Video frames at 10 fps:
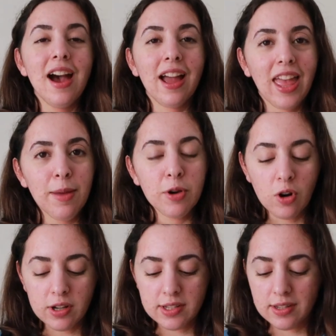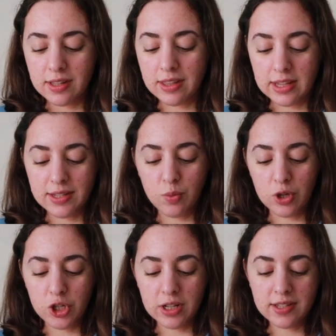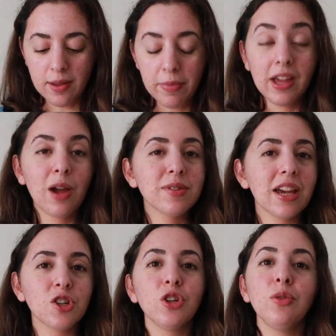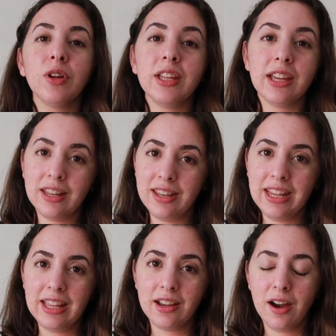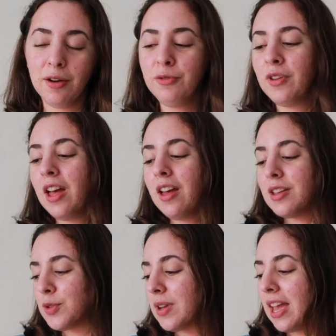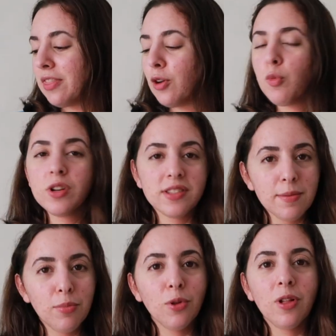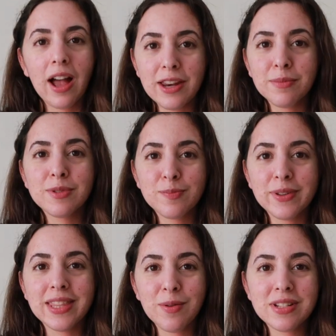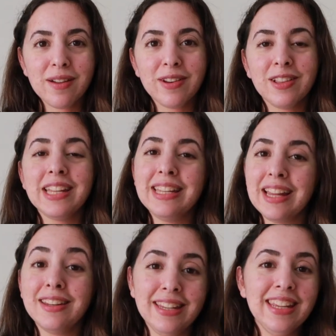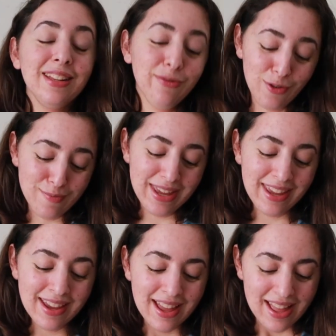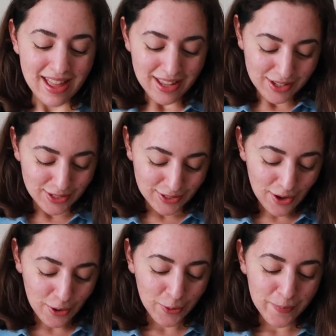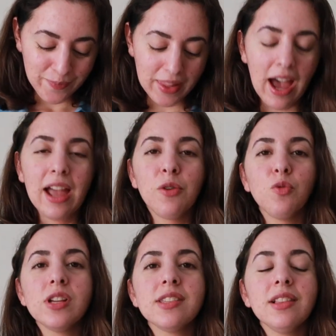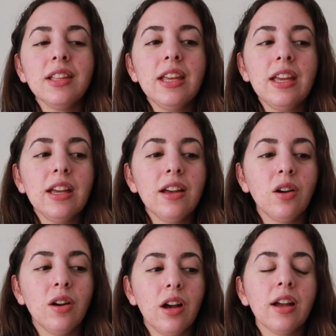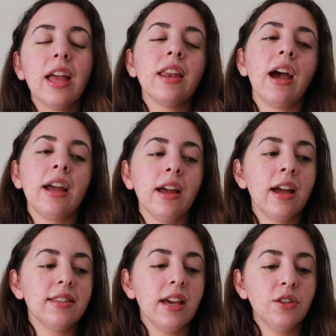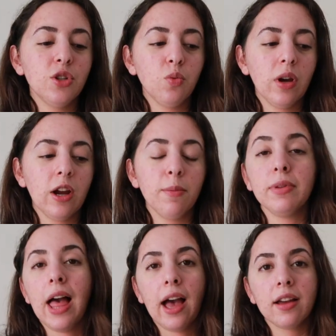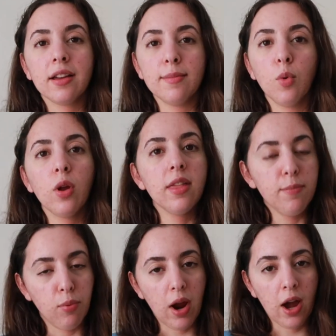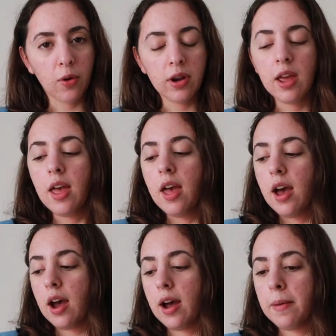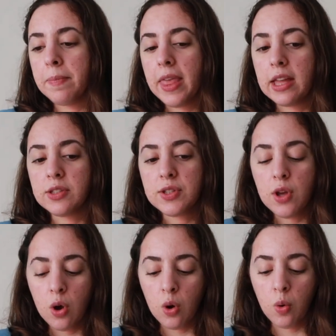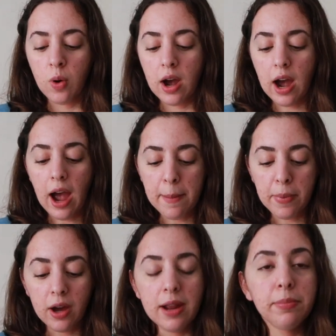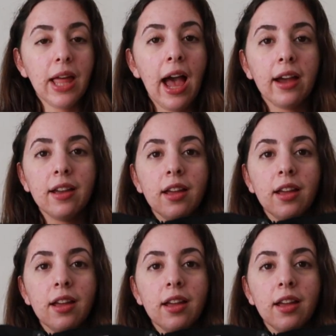I came across this, which is something I was actually really in need of. So again, they're more simple items, but they were definitely a need for me. So I recently, again, I tend to wear black more than brown, and so I bought a black